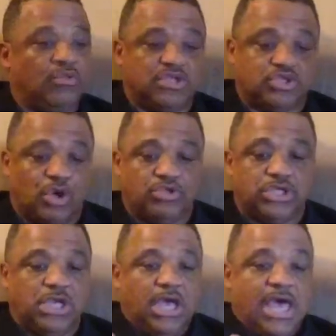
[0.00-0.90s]
of the church
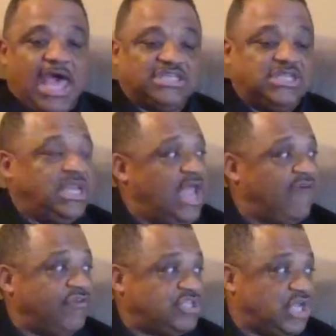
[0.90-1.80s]
has
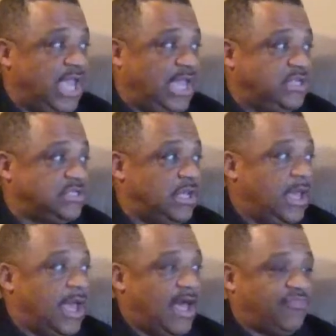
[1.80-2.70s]
never changed.
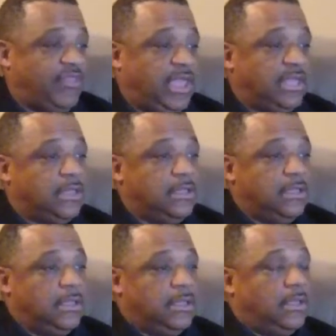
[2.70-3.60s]
I think
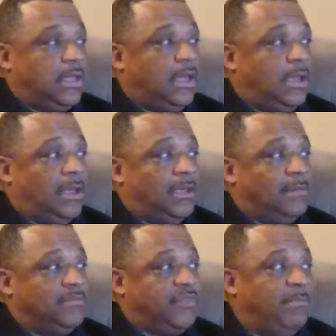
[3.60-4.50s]
the
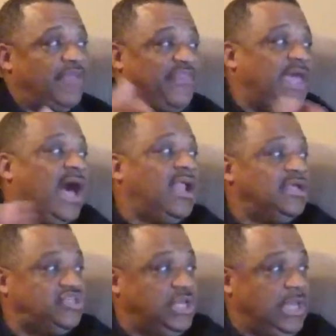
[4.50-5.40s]

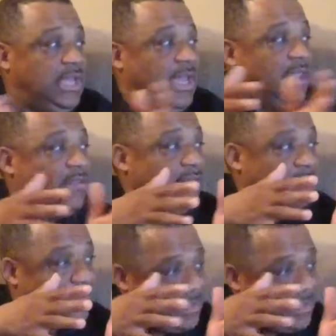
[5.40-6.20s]
methodology and